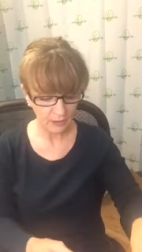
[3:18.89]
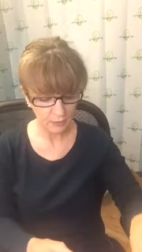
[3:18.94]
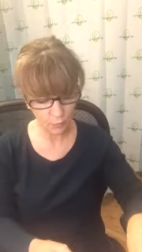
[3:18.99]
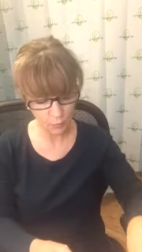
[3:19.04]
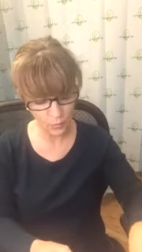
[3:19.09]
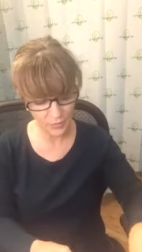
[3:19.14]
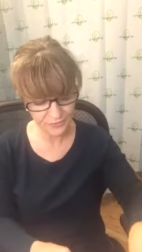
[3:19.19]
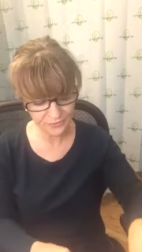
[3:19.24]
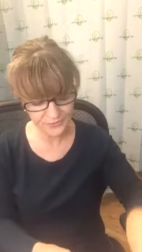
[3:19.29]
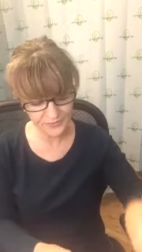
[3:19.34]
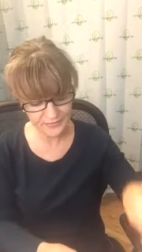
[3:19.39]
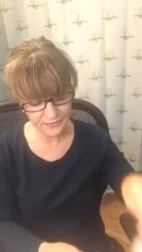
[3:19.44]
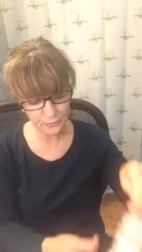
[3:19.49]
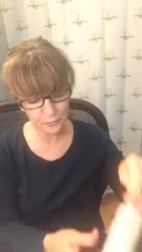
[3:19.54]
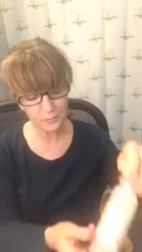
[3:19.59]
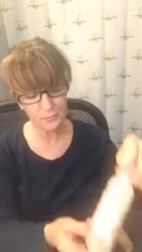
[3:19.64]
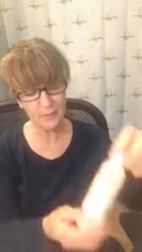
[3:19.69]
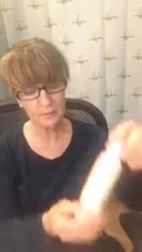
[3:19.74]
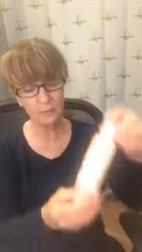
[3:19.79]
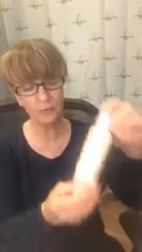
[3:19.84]
One thing to
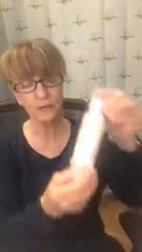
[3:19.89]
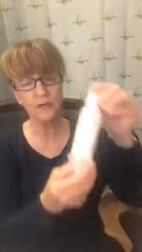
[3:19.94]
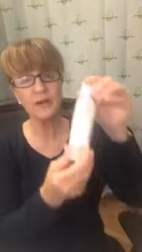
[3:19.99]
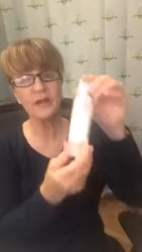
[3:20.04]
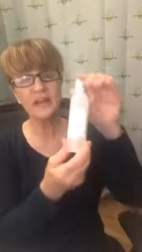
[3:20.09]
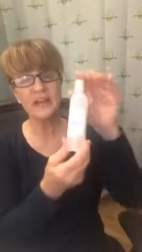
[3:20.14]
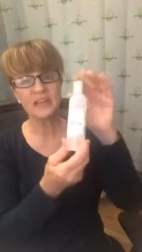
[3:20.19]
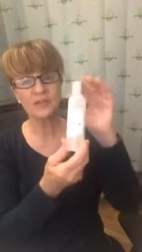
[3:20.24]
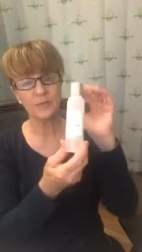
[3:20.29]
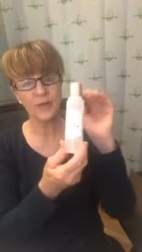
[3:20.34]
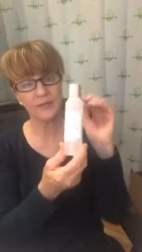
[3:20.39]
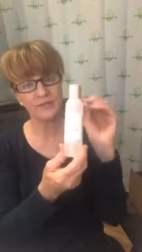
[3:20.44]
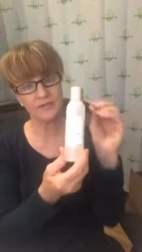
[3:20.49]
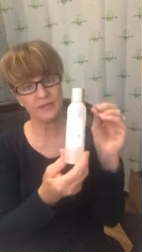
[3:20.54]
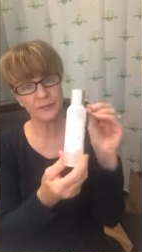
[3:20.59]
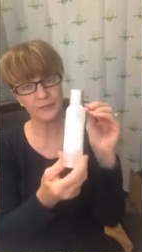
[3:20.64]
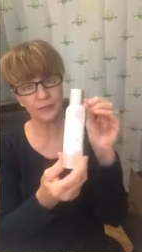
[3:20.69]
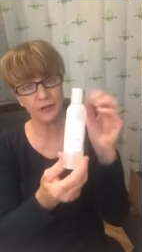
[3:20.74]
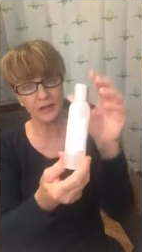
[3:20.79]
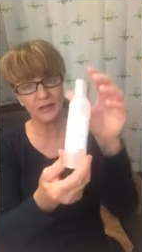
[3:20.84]
remember is we have
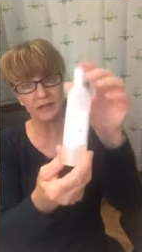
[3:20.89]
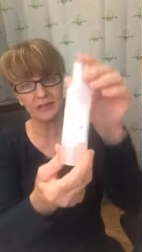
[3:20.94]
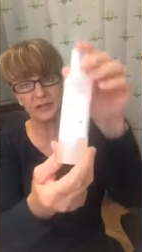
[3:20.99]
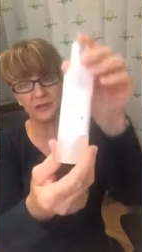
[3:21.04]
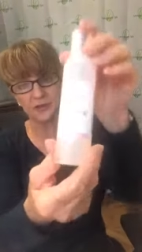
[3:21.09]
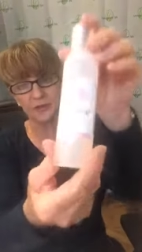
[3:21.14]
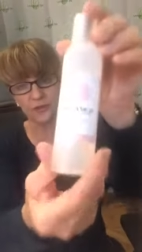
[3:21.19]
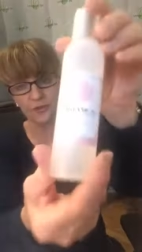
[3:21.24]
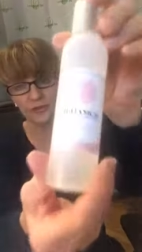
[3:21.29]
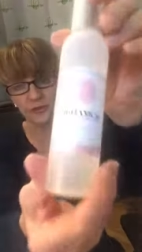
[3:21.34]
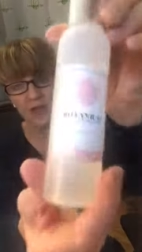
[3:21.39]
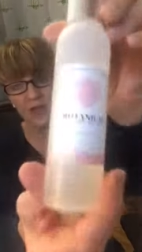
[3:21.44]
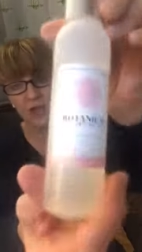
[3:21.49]
different cleansers.